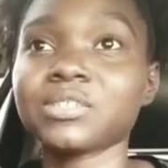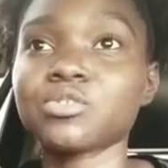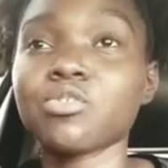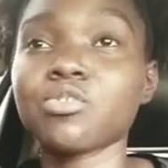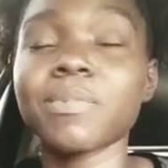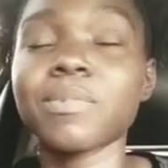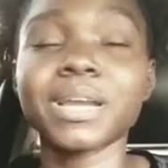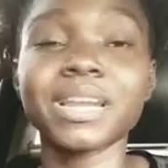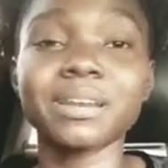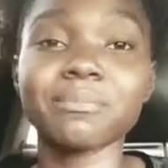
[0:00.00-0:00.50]

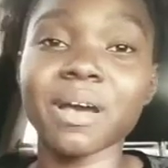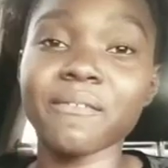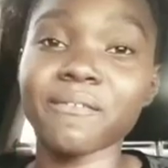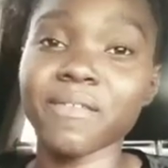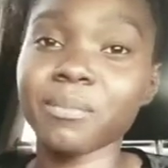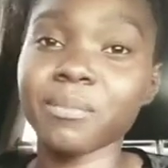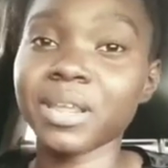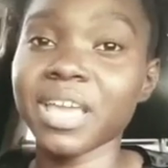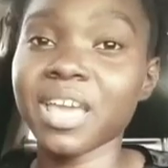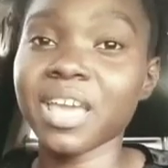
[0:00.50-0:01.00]
nobody in my
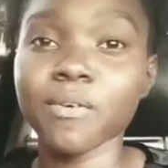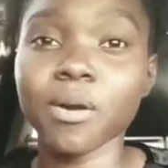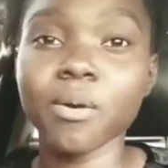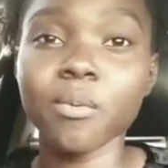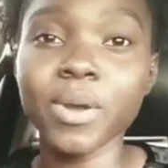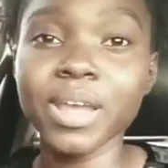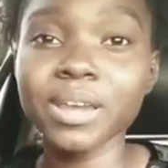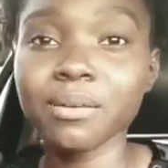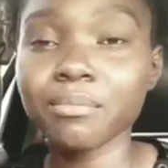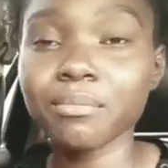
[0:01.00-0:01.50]
family ever
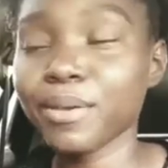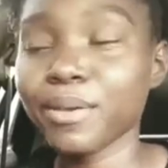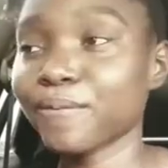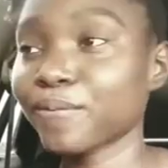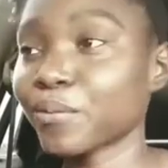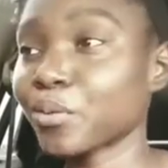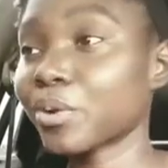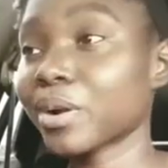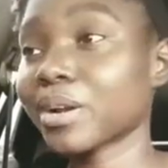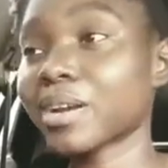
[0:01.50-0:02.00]
went
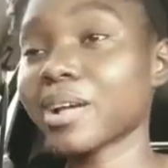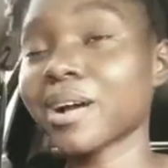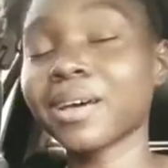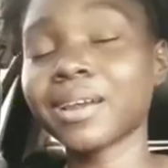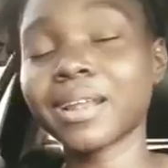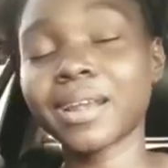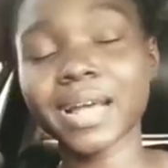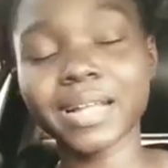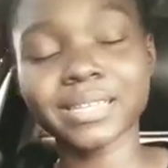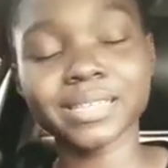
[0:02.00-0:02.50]
before, and
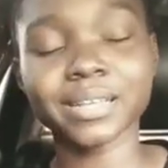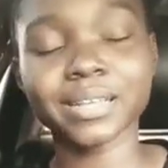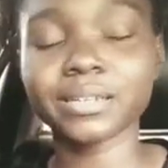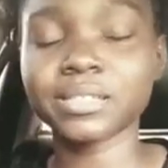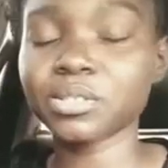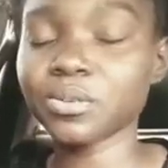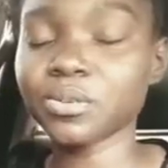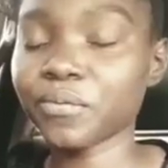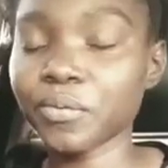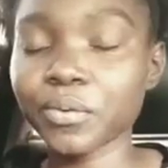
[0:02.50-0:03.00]
all of that
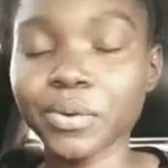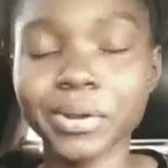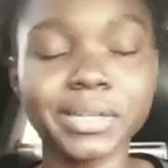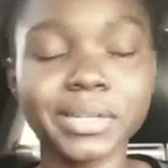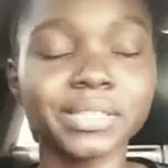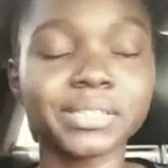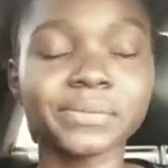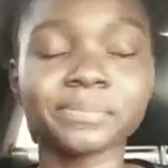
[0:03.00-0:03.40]
and so forth.